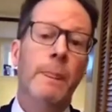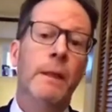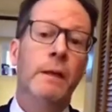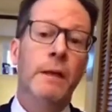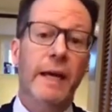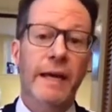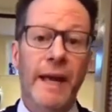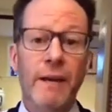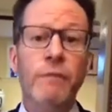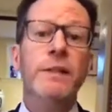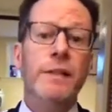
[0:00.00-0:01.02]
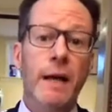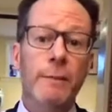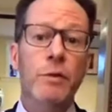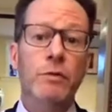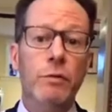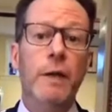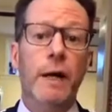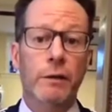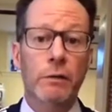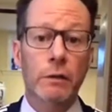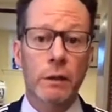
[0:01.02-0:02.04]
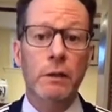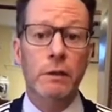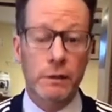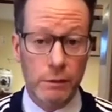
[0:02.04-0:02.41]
And every time you do that, you're literally